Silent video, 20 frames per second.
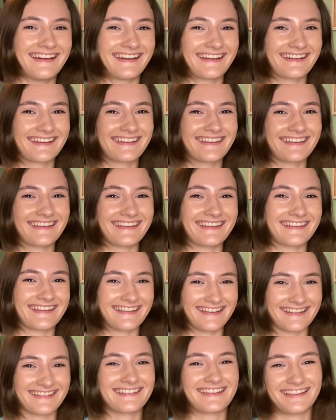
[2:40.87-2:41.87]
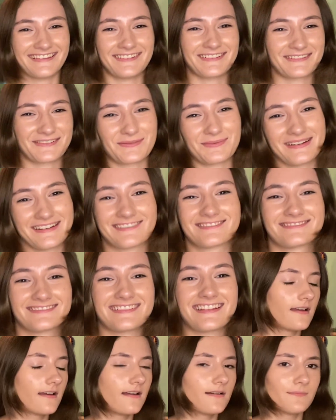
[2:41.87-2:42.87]
like it looks weird.
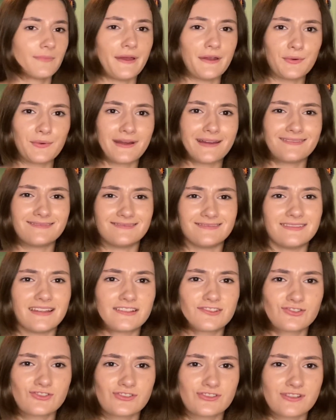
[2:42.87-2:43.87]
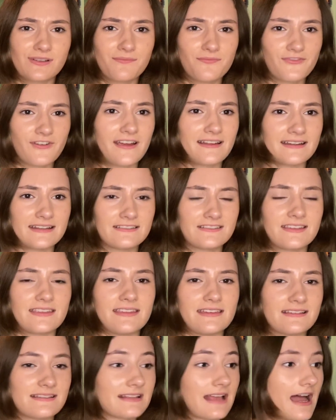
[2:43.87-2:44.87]
But anyway, let's just jump right into
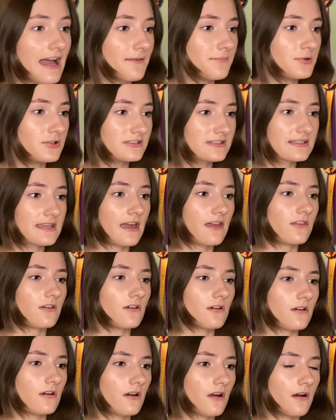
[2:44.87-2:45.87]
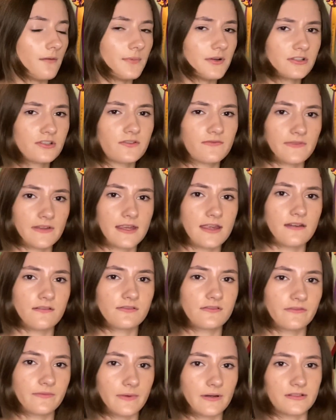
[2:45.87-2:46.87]
this. I put together a bunch of
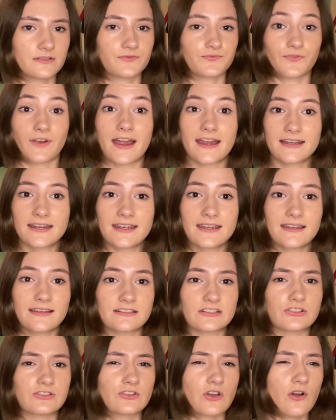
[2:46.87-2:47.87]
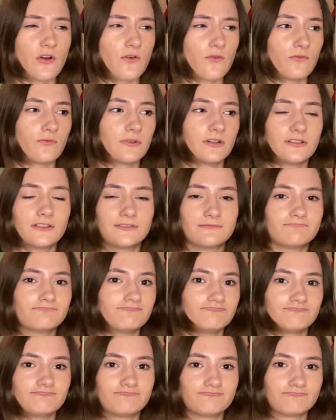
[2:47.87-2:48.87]
videos from us writing, so
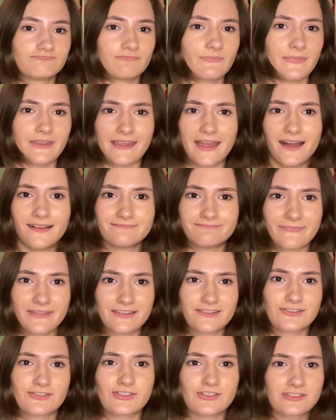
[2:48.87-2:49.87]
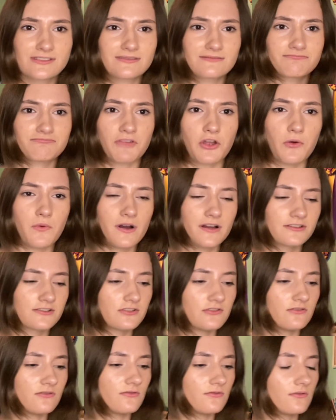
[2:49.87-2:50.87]
yeah, let's just go on
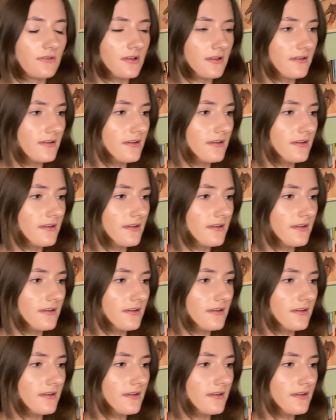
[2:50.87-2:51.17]
to